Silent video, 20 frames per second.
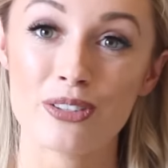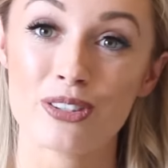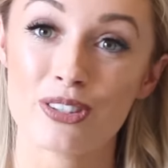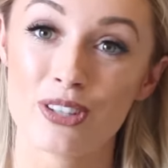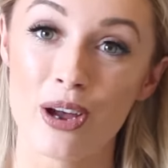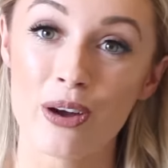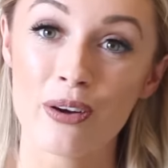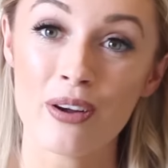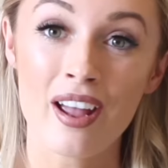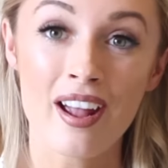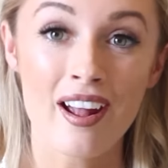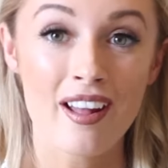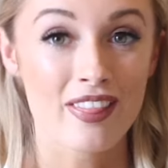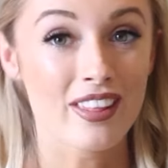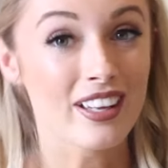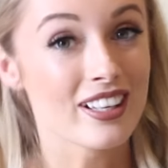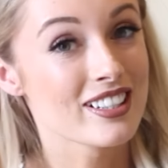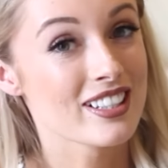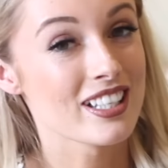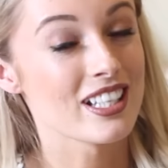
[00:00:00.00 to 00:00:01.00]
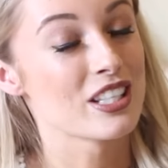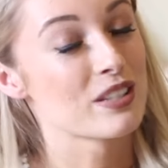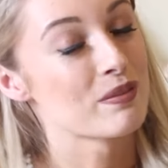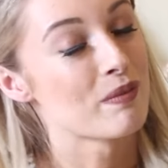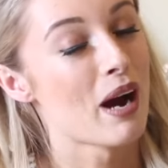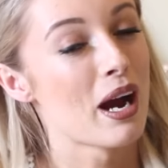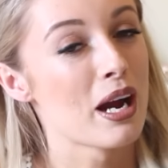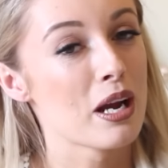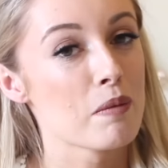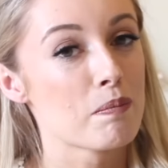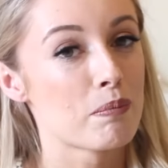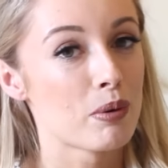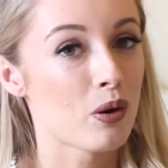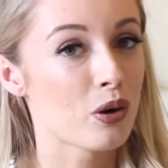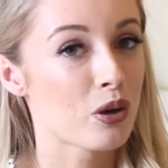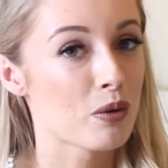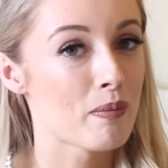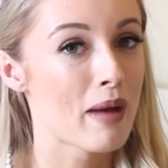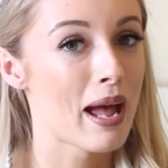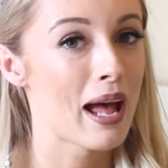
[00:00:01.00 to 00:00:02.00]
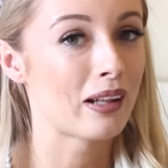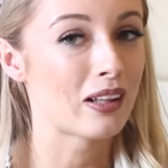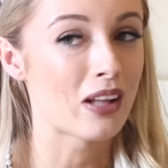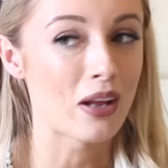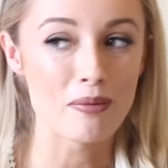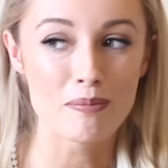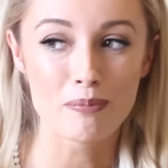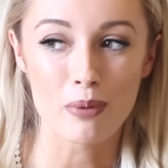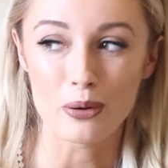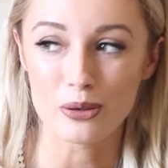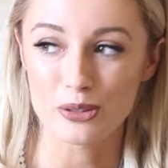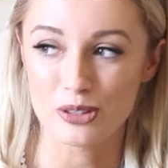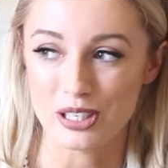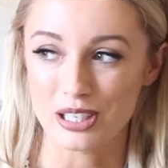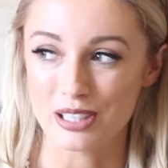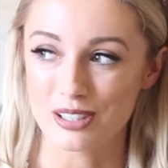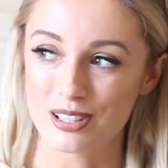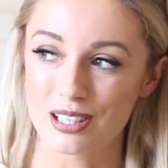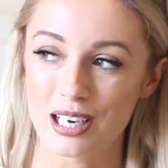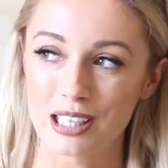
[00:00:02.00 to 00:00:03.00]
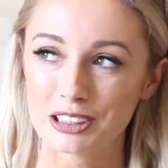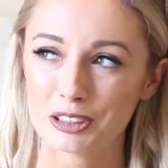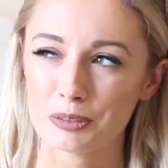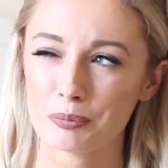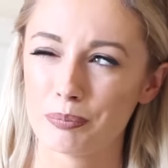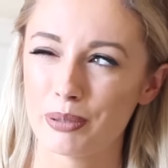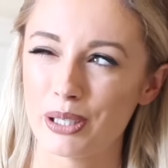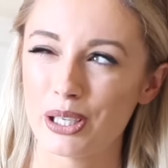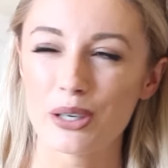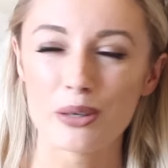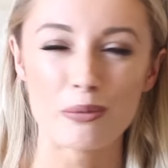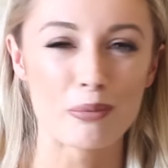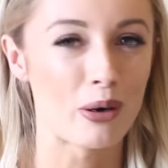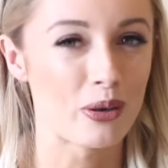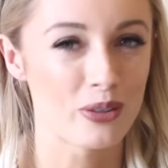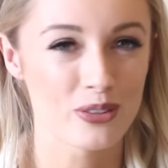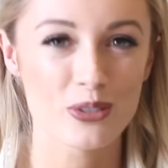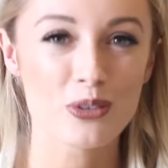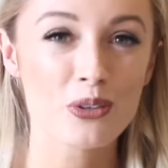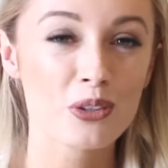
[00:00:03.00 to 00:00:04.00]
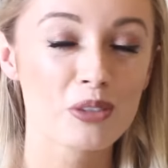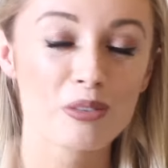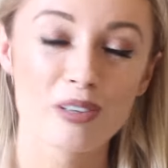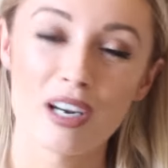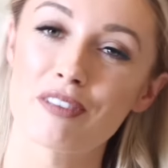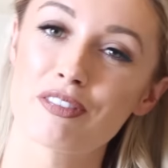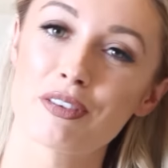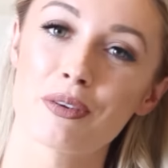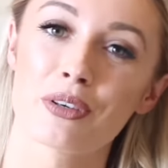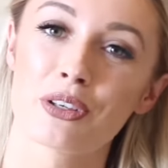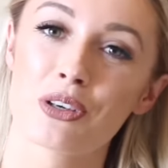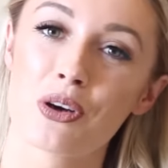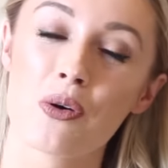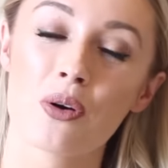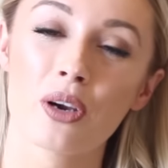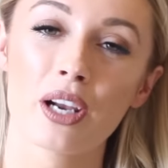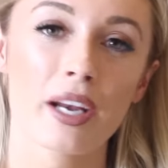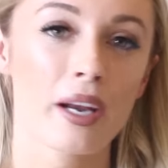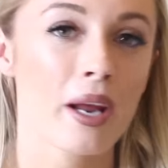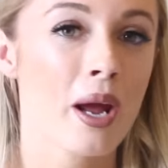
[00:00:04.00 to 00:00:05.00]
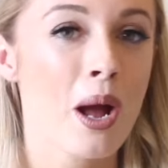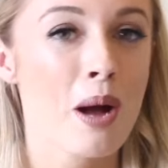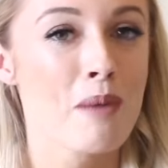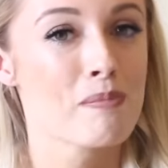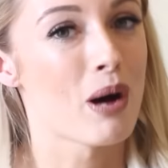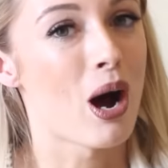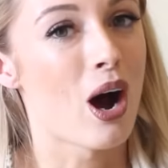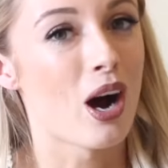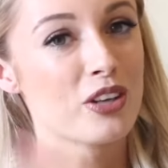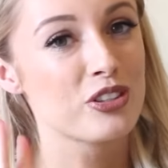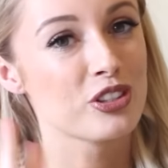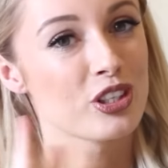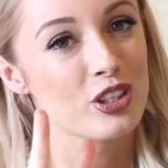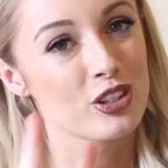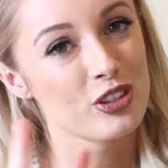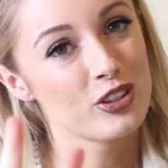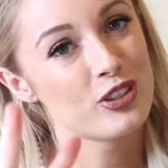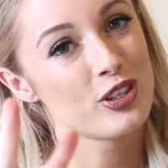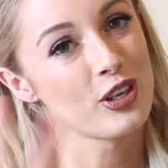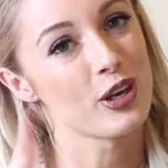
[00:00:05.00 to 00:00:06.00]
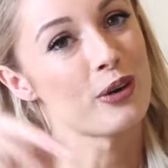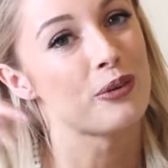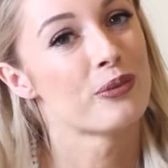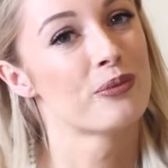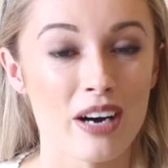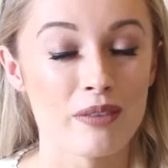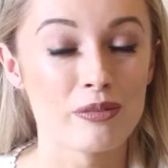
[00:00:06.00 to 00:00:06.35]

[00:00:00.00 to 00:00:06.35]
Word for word: So this is my Blogger Mail unboxing slash PO box haul, whatever you want to call it, part 2.